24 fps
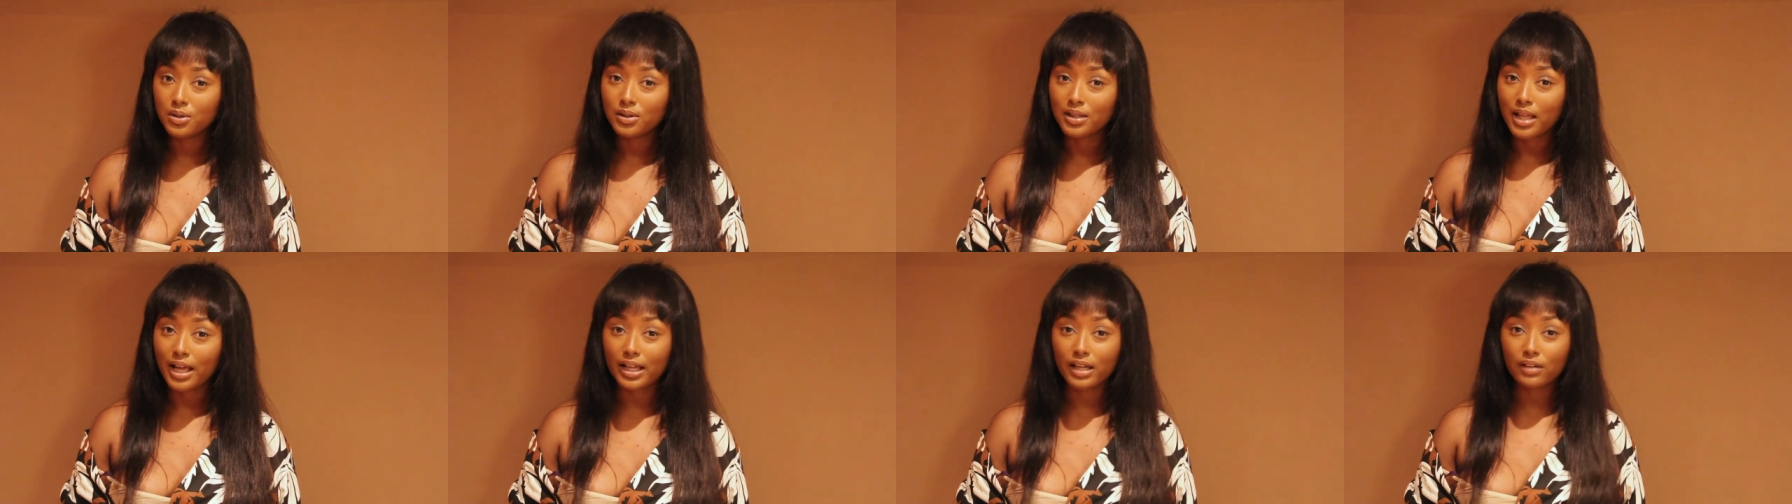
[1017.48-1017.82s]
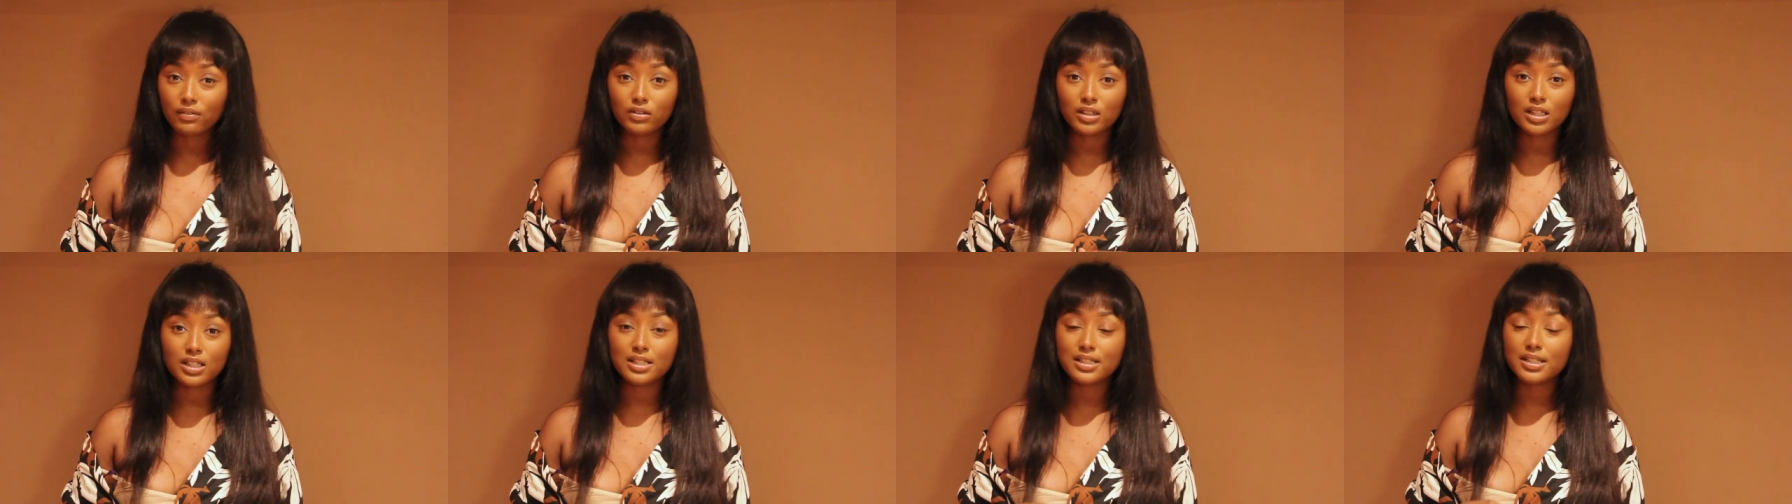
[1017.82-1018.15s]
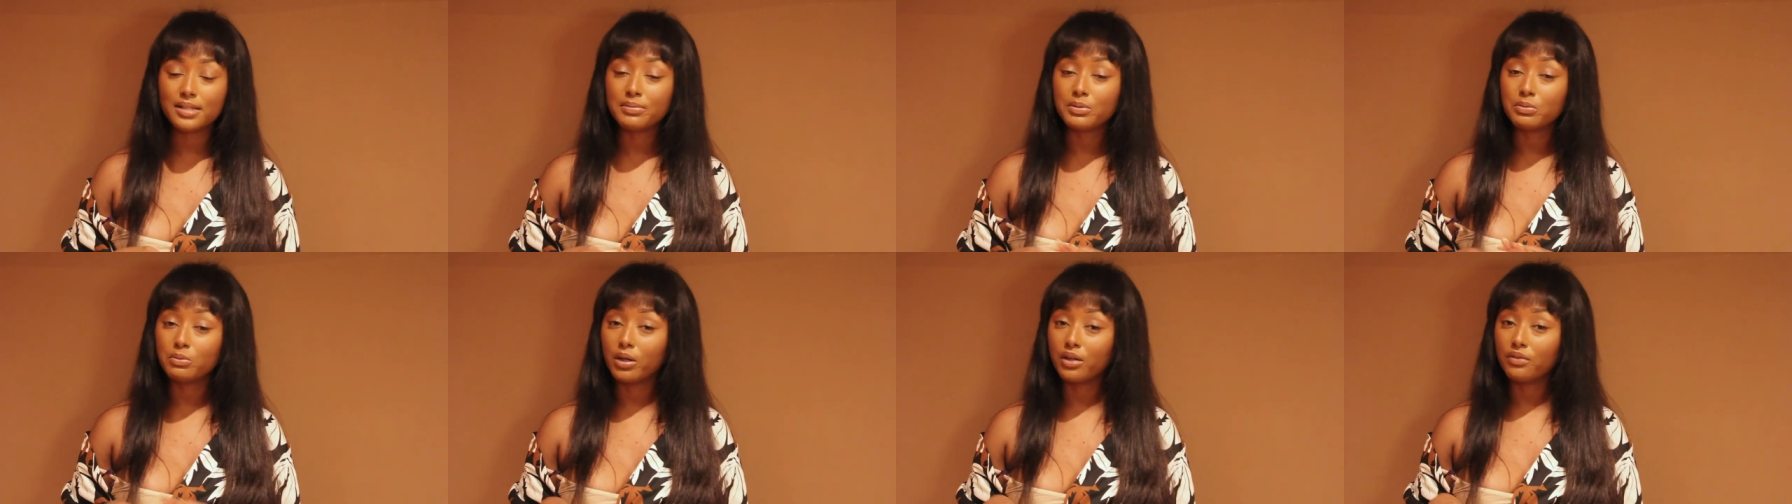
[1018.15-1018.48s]
like if these
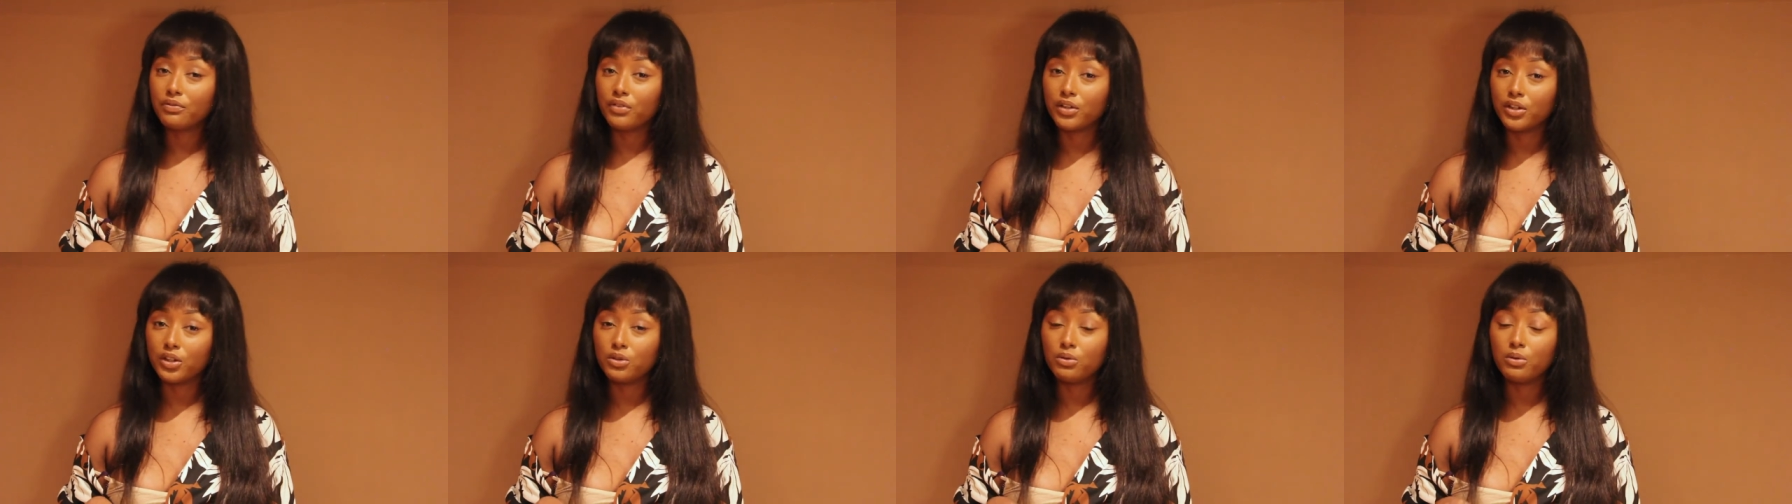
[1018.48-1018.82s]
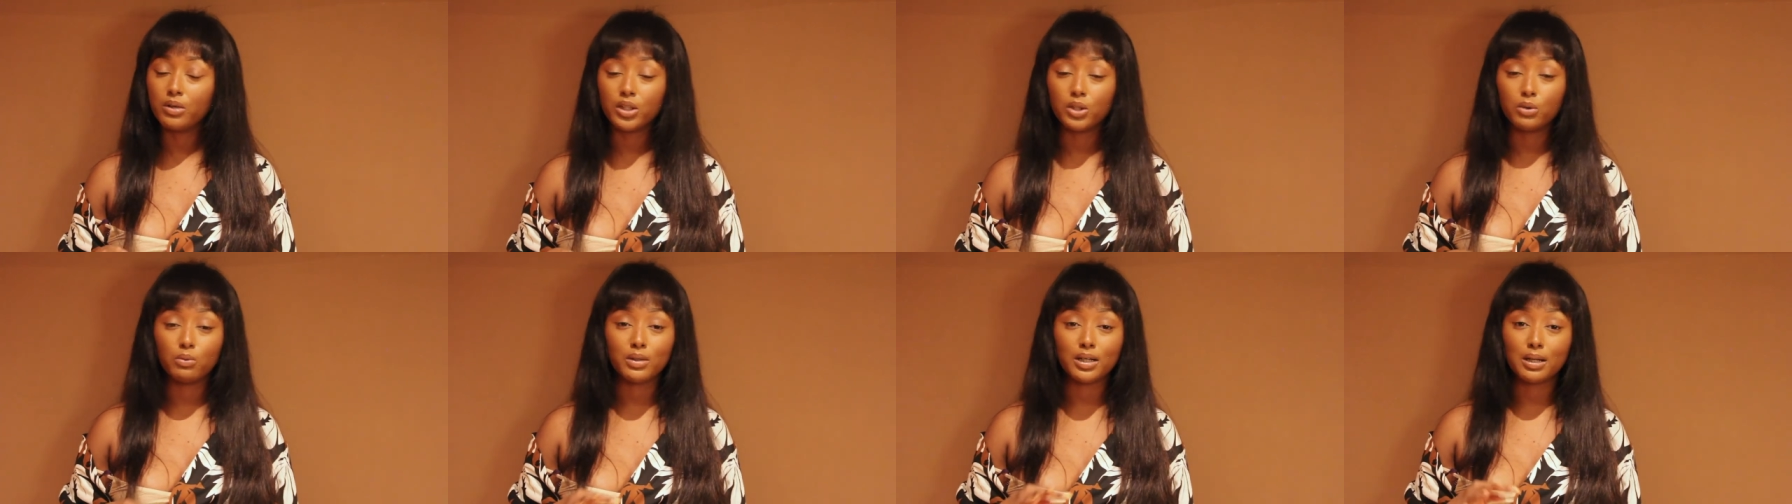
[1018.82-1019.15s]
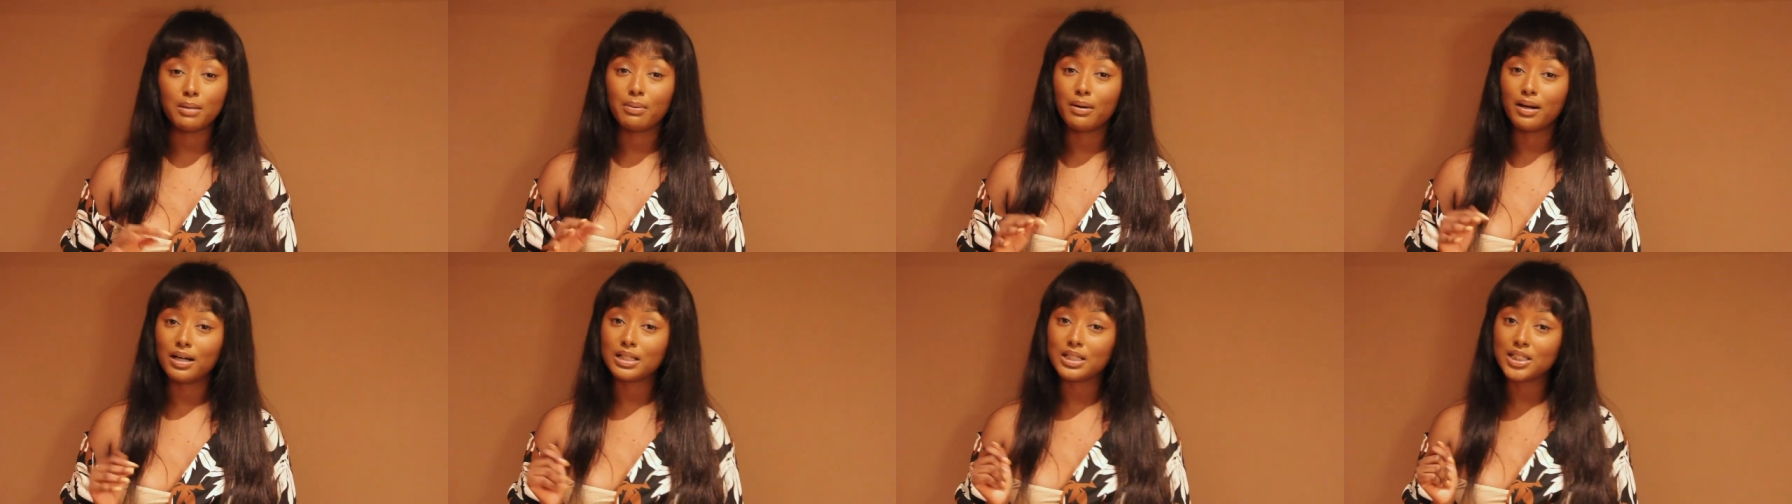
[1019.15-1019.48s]
tips work for you and you want
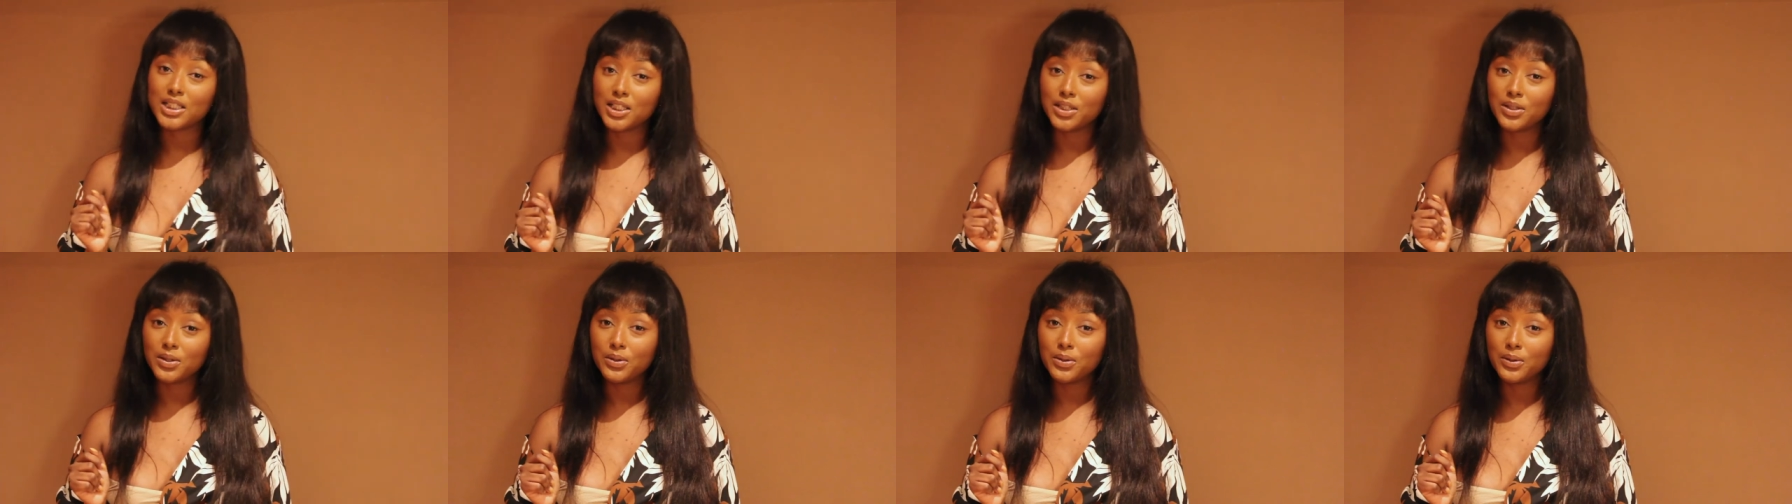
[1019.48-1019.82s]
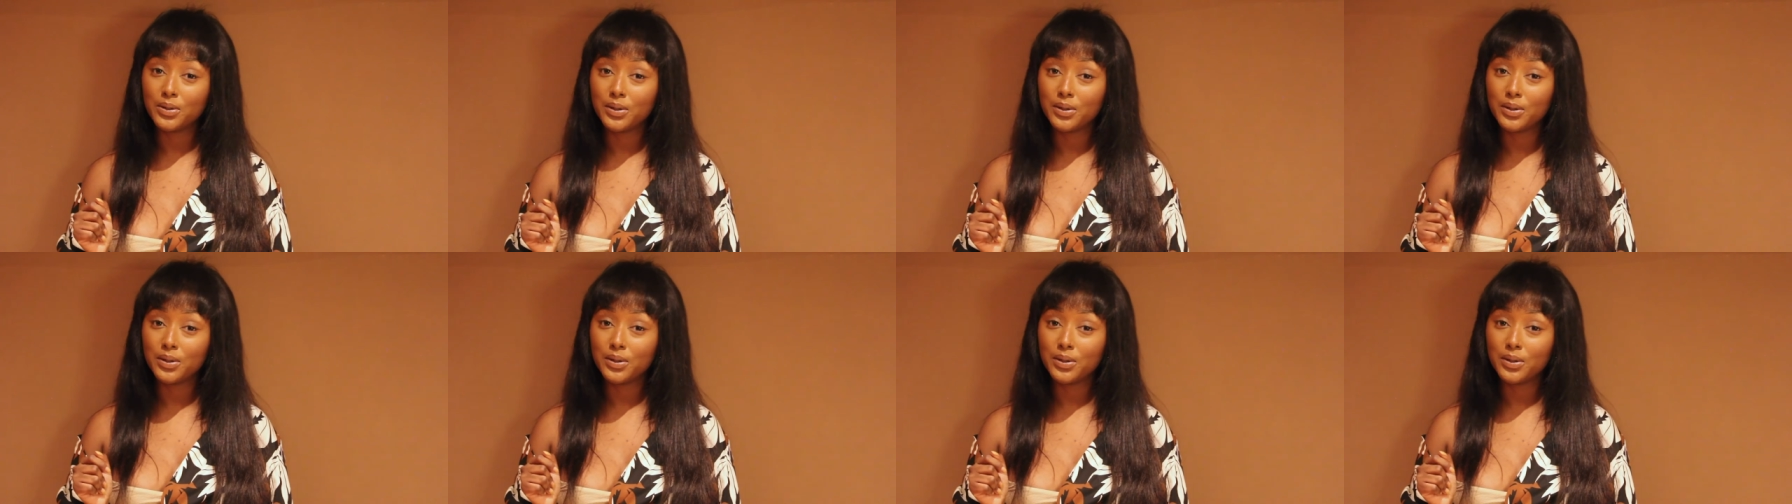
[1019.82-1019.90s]
a part two,